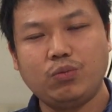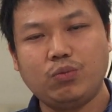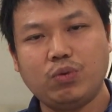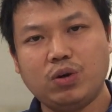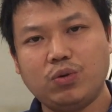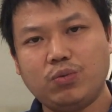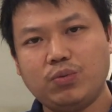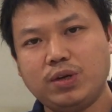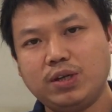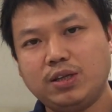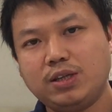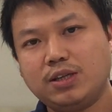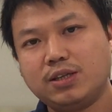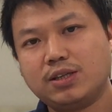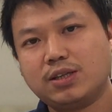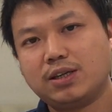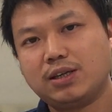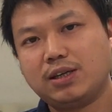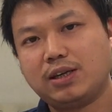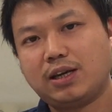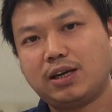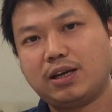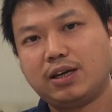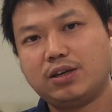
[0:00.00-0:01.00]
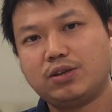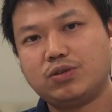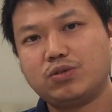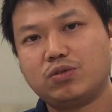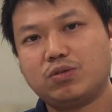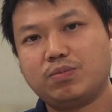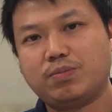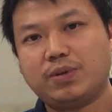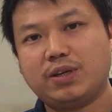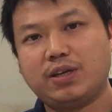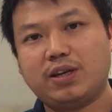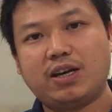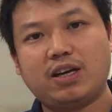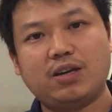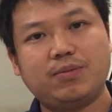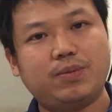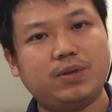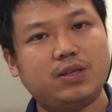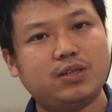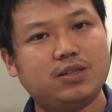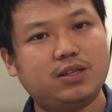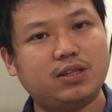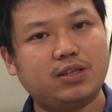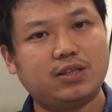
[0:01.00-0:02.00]
where we need the light to be
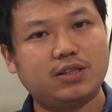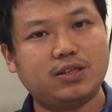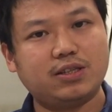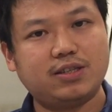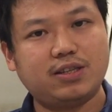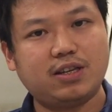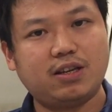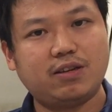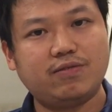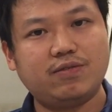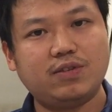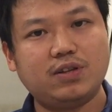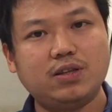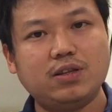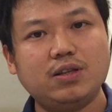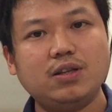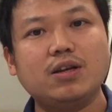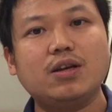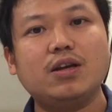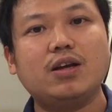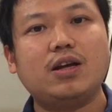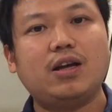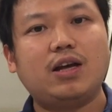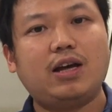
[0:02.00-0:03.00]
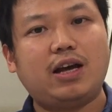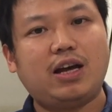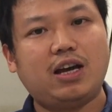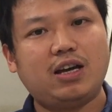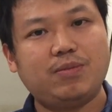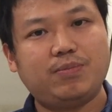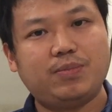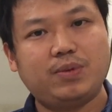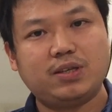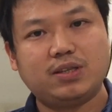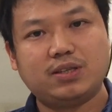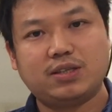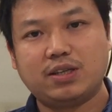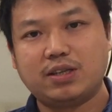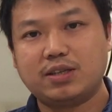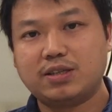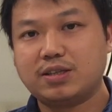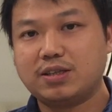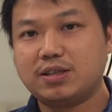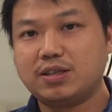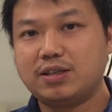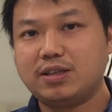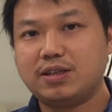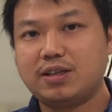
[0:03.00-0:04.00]
IP67,
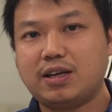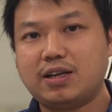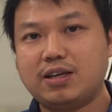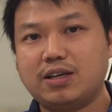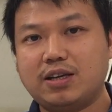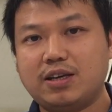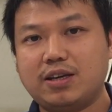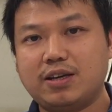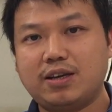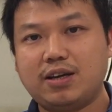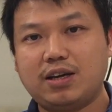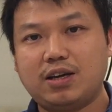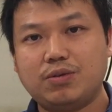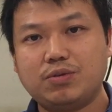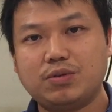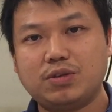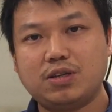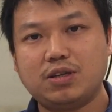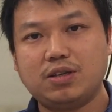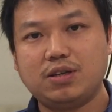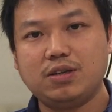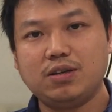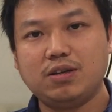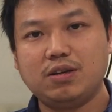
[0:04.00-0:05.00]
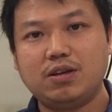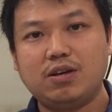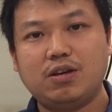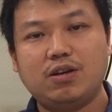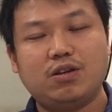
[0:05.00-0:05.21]
IP69K housing,